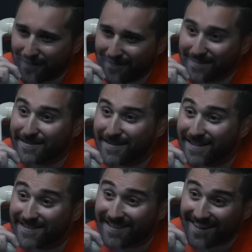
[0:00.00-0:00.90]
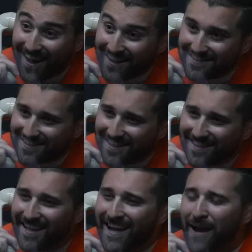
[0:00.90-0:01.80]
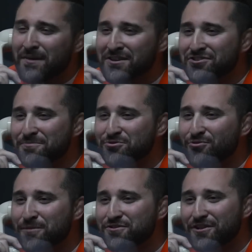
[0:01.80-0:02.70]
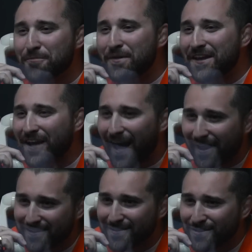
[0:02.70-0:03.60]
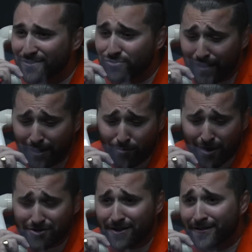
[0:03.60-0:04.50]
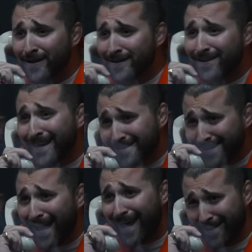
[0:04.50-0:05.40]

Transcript: Listen to this, the gods, they got me a subscription to Peacock, so I can watch it the next day.